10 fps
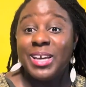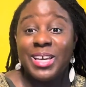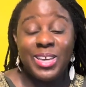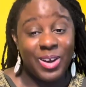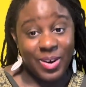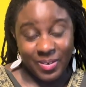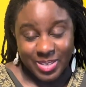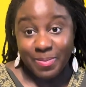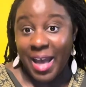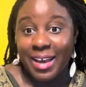Your girl is
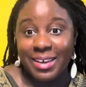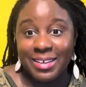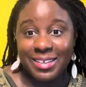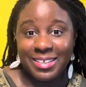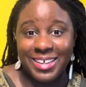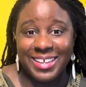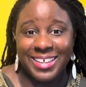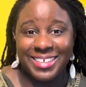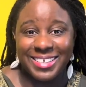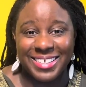back.
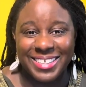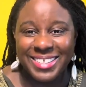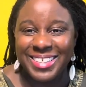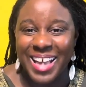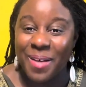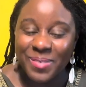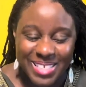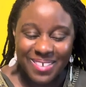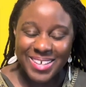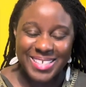I'm
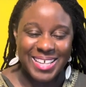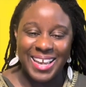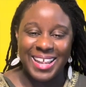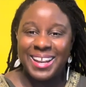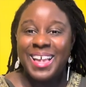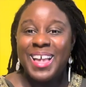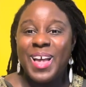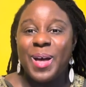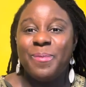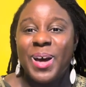so excited.
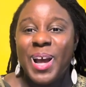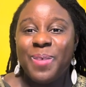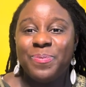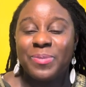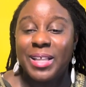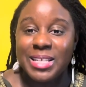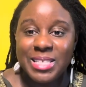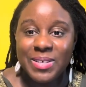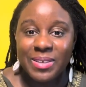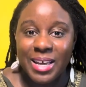But let's
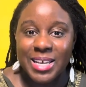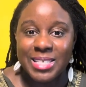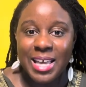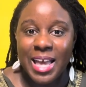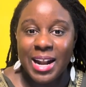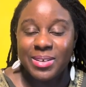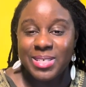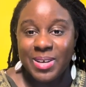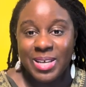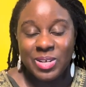do this, and I'll see
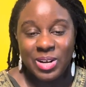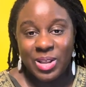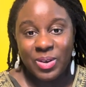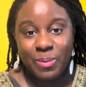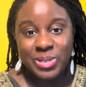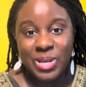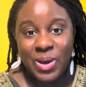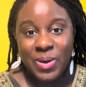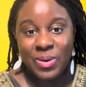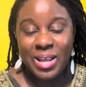you guys on another
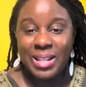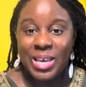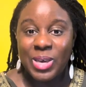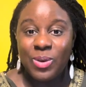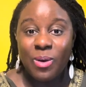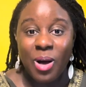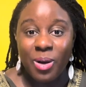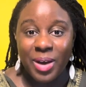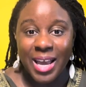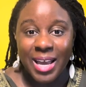episode. Thank you
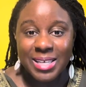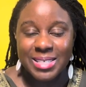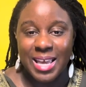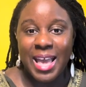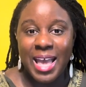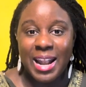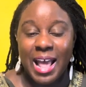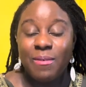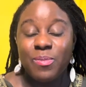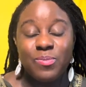always, and
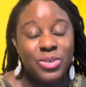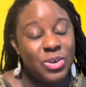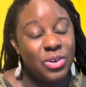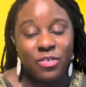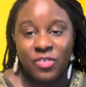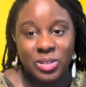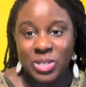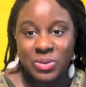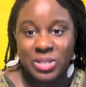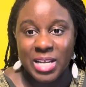have a beautiful
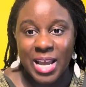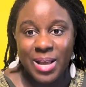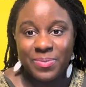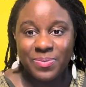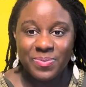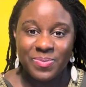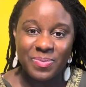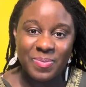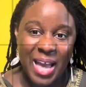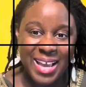Tuesday.
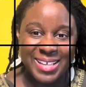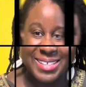Bye.